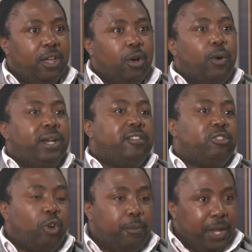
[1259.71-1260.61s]
what is
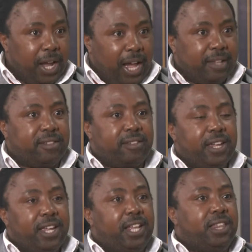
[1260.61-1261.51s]
stopping
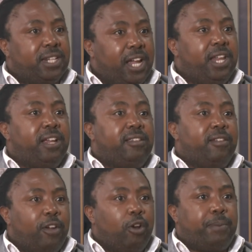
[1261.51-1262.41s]
us in training
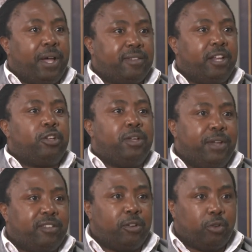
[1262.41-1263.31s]
developers and
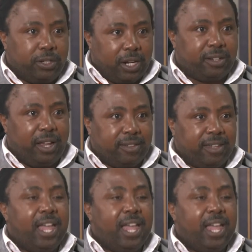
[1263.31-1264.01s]
emerging contractors